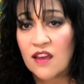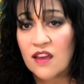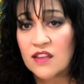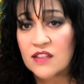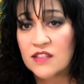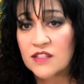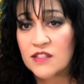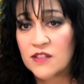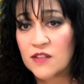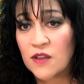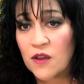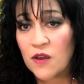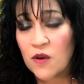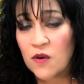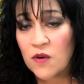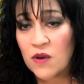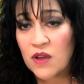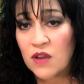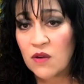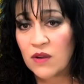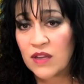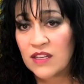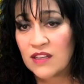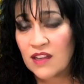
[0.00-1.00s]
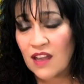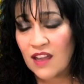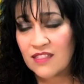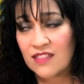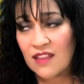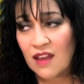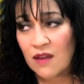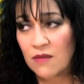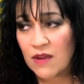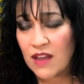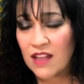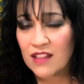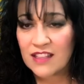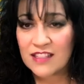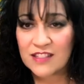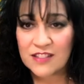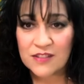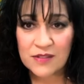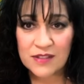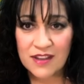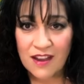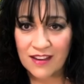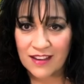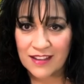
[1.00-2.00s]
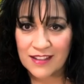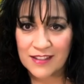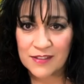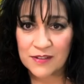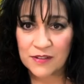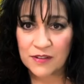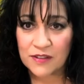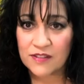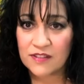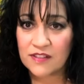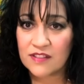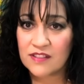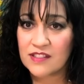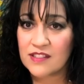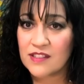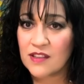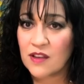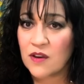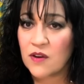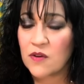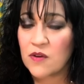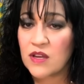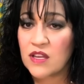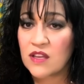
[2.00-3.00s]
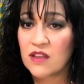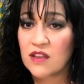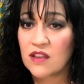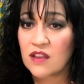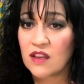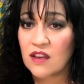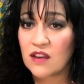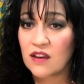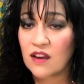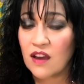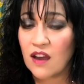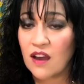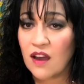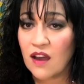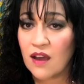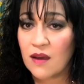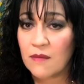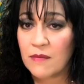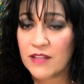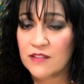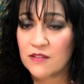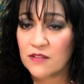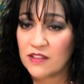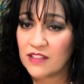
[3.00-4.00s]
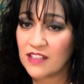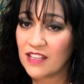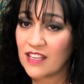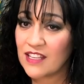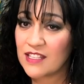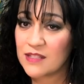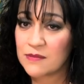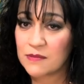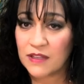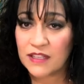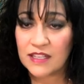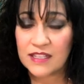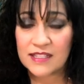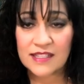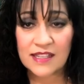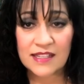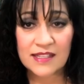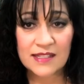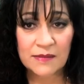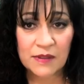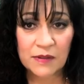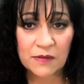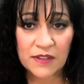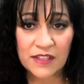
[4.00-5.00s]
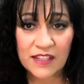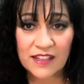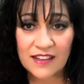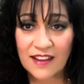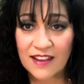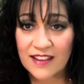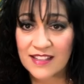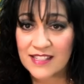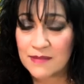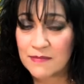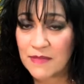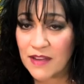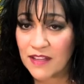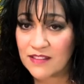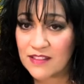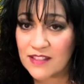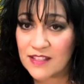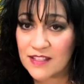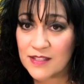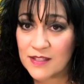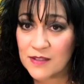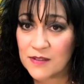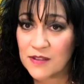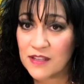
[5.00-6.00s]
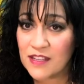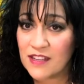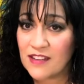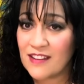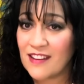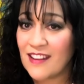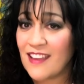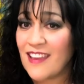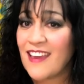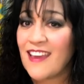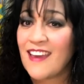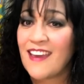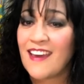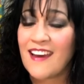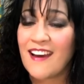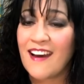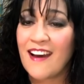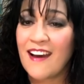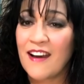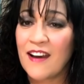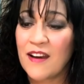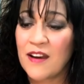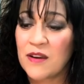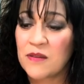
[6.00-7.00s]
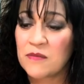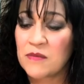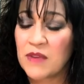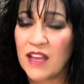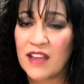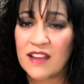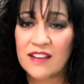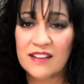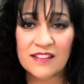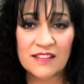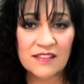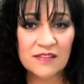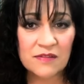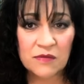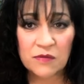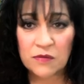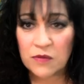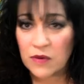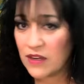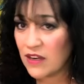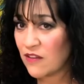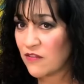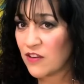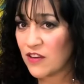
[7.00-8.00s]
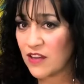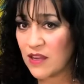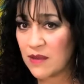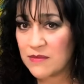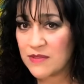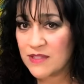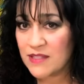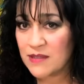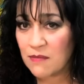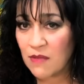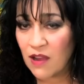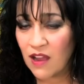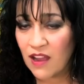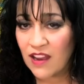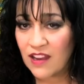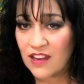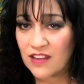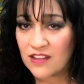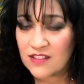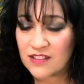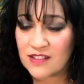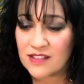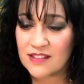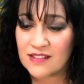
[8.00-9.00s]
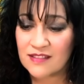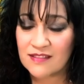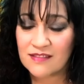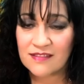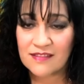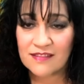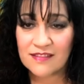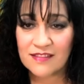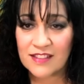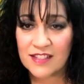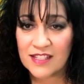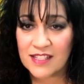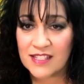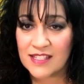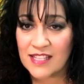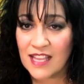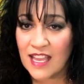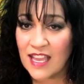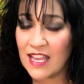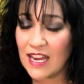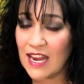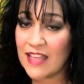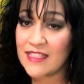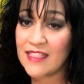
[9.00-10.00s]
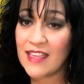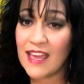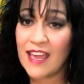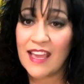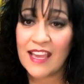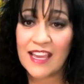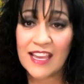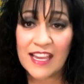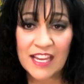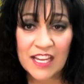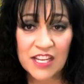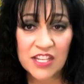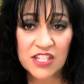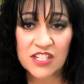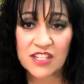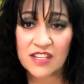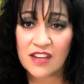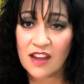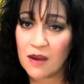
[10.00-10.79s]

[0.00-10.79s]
So when I thought, well, let's do a talking circle. So I told the kids we're going to say something really nice about this student. whatever comes to mind, just say it. And they each and